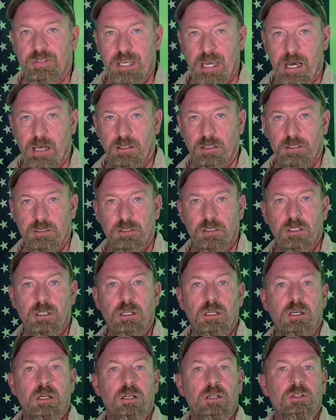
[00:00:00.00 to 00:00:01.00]
gallon
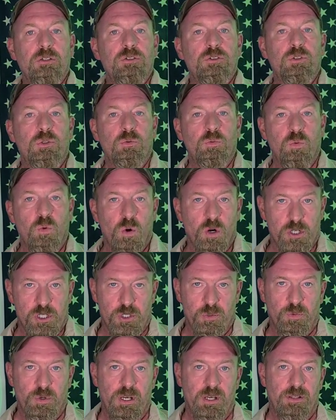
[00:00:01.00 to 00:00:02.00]
to
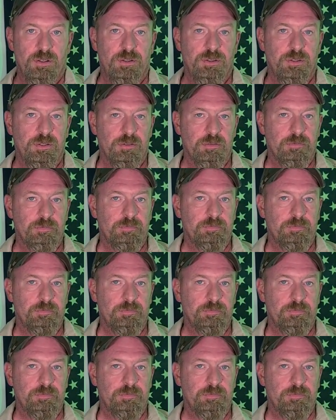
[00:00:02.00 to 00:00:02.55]
wash with.